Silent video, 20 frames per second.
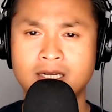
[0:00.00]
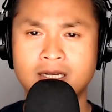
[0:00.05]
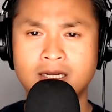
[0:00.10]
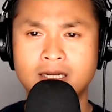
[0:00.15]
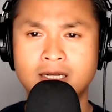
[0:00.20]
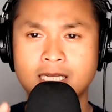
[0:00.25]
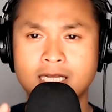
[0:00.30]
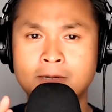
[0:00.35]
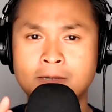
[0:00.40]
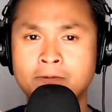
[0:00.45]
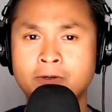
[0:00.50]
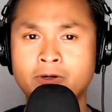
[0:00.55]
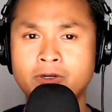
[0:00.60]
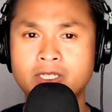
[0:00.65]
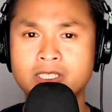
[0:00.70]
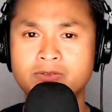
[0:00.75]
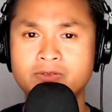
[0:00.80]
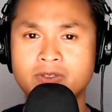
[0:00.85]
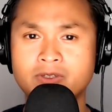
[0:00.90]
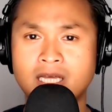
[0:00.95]
Components
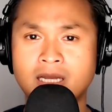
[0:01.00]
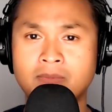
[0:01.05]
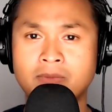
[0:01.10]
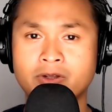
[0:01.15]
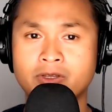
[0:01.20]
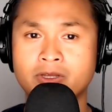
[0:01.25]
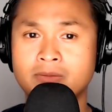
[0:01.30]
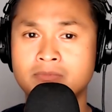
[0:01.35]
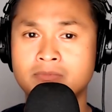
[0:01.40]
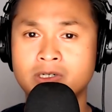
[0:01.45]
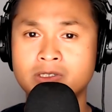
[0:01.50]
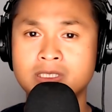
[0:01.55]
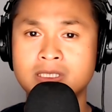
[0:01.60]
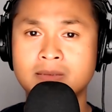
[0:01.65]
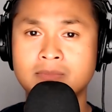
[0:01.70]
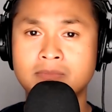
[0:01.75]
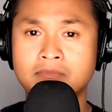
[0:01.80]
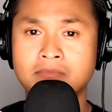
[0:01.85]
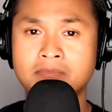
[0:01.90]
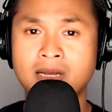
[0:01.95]
for them are the most
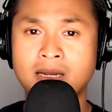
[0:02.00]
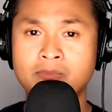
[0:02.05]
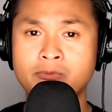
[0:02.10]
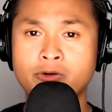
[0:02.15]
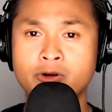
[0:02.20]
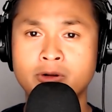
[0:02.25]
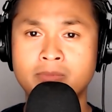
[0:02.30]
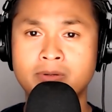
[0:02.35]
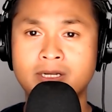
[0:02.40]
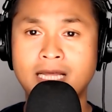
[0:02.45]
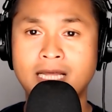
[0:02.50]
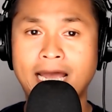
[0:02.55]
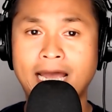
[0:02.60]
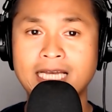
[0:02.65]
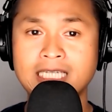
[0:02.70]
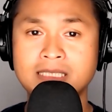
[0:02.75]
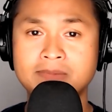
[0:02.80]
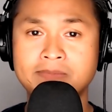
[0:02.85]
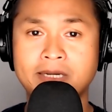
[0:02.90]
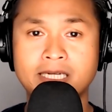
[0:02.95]
memorable
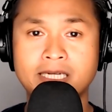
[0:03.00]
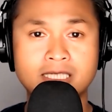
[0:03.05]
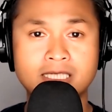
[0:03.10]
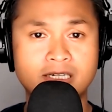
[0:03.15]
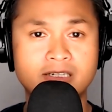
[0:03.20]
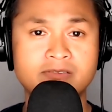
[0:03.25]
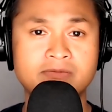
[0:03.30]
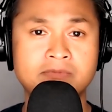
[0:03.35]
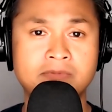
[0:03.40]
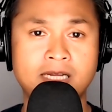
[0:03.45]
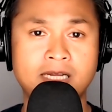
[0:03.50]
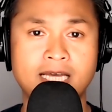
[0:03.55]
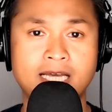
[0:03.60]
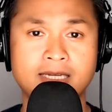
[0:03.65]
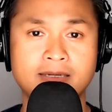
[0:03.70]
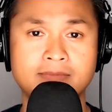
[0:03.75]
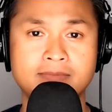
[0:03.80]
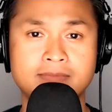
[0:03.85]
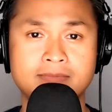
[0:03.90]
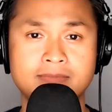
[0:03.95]
aspect of play.
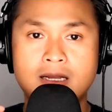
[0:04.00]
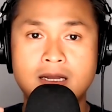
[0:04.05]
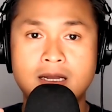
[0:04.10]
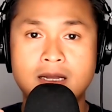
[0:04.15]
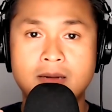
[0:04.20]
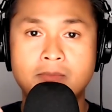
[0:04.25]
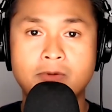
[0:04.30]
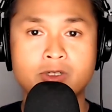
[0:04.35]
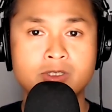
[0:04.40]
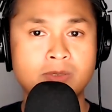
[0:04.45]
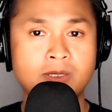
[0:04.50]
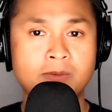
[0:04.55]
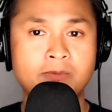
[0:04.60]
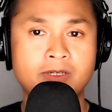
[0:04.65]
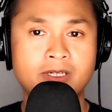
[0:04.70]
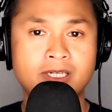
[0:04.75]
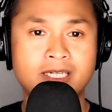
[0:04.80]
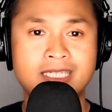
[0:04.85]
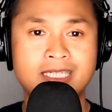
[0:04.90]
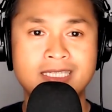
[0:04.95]
Most people
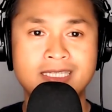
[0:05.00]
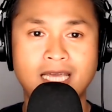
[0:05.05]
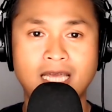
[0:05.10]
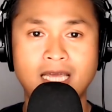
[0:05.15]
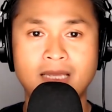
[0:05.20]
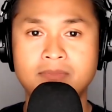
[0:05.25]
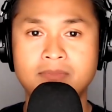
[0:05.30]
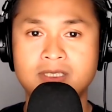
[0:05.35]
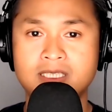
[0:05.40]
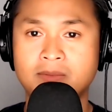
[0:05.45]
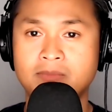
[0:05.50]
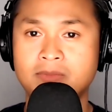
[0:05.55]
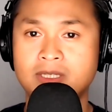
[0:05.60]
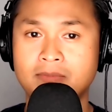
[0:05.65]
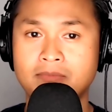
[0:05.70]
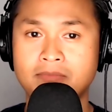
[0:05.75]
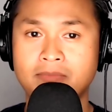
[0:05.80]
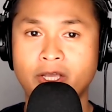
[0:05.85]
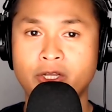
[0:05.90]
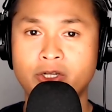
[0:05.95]
can name some of the
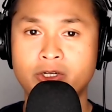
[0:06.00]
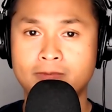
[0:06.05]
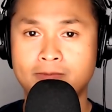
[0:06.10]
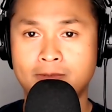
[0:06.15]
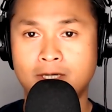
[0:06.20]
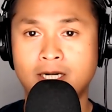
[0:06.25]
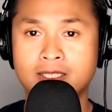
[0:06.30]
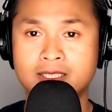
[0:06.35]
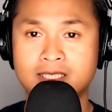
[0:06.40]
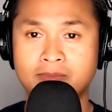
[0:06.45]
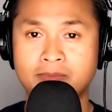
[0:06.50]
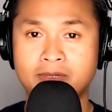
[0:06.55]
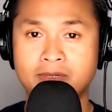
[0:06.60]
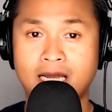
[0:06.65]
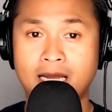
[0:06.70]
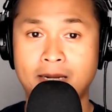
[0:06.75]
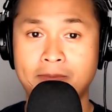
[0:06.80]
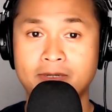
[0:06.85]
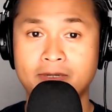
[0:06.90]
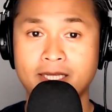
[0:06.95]
major pawns in
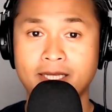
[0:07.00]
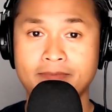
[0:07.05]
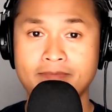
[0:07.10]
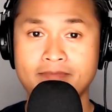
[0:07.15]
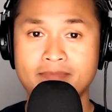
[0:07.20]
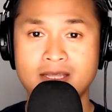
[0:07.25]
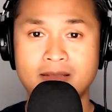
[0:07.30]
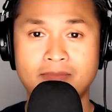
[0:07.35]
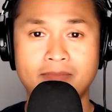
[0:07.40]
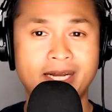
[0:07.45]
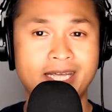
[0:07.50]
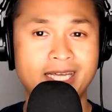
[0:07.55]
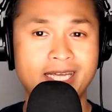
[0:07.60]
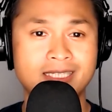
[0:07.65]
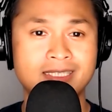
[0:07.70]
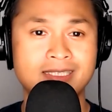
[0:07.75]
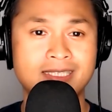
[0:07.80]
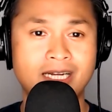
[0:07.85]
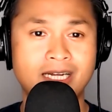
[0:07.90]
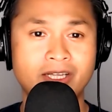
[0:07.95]
Monopoly. Many can
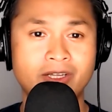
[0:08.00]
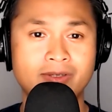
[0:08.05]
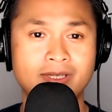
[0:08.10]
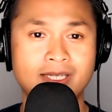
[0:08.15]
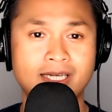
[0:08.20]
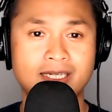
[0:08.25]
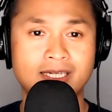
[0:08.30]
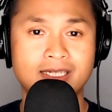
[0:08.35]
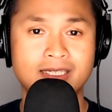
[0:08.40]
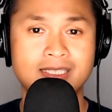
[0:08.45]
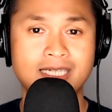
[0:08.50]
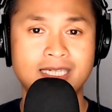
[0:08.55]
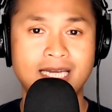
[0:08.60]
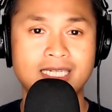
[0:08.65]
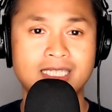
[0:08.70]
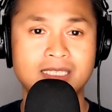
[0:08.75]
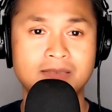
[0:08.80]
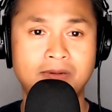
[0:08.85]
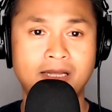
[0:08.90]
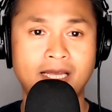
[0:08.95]
tell you that Catan is
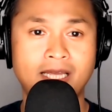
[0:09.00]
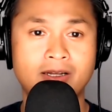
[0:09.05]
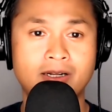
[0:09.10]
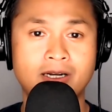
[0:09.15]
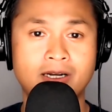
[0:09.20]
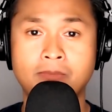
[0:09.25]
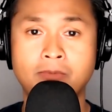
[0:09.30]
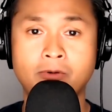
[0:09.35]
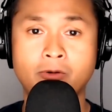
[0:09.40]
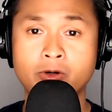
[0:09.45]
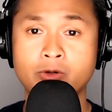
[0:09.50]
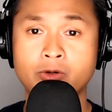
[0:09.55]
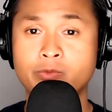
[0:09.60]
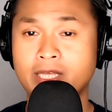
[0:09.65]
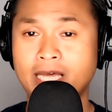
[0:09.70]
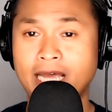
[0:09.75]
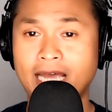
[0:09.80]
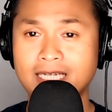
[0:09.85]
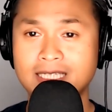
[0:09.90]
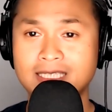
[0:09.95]
played on a board with
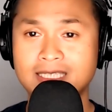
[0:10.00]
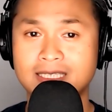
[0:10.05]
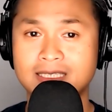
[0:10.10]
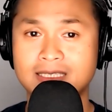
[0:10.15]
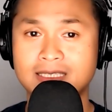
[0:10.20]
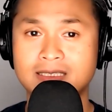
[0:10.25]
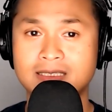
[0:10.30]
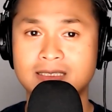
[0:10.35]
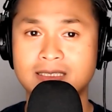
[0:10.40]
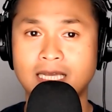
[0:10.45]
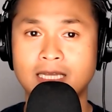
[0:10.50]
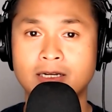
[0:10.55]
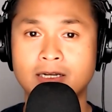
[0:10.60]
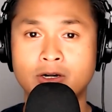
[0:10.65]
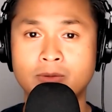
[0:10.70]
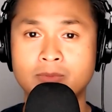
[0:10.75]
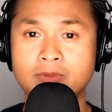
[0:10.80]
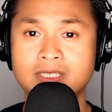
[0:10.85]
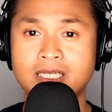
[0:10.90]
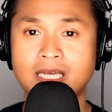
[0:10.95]
hexes, and
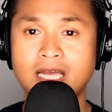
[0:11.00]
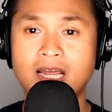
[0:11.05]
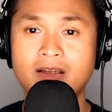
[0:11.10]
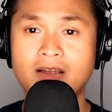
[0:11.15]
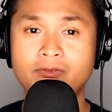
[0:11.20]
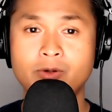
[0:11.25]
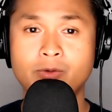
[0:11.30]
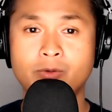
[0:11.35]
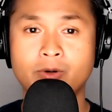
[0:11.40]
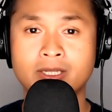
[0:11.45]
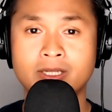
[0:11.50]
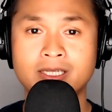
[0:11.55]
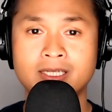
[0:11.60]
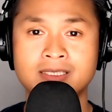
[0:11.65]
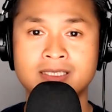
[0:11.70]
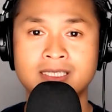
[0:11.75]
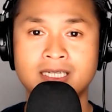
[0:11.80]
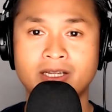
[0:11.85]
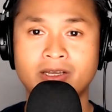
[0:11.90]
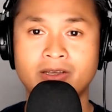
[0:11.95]
almost everyone can
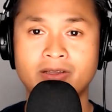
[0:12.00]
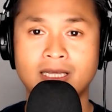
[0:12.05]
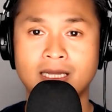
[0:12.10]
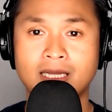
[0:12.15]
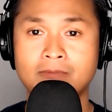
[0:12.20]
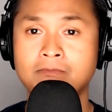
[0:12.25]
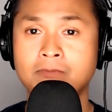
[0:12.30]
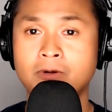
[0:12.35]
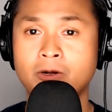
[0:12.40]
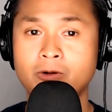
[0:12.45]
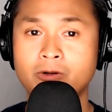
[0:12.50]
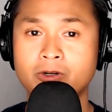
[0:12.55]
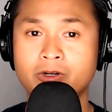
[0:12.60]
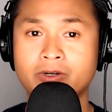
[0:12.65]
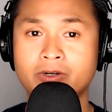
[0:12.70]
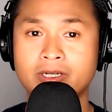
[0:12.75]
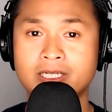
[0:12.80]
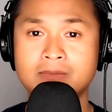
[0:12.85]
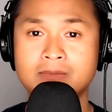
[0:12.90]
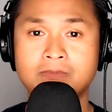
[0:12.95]
tell you that poker
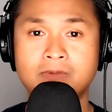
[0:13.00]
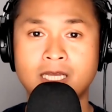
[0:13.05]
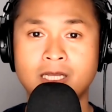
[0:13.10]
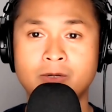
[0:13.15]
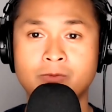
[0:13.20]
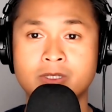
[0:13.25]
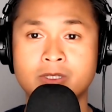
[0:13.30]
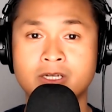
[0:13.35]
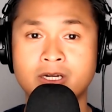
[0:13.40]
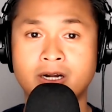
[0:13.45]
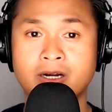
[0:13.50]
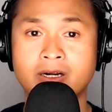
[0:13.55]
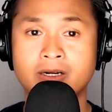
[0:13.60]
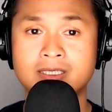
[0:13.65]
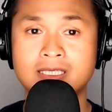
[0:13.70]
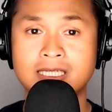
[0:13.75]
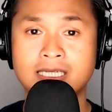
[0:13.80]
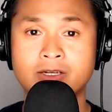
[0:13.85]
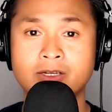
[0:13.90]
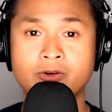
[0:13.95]
is played with cards
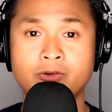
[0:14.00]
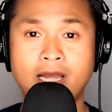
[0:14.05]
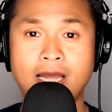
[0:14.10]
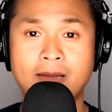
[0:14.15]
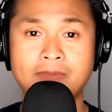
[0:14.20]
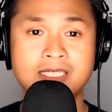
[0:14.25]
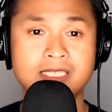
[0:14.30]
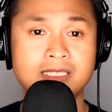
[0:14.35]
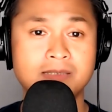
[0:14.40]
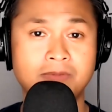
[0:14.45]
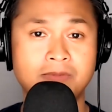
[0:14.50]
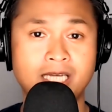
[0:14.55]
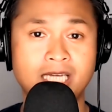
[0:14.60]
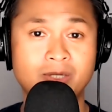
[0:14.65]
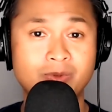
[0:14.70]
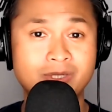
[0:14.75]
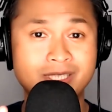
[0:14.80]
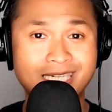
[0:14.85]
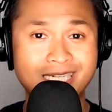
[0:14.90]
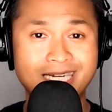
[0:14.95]
and craps is played with
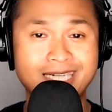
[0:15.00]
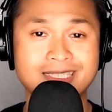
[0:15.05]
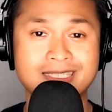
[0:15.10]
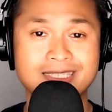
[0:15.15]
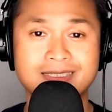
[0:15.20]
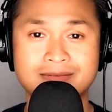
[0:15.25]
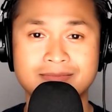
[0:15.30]
dice.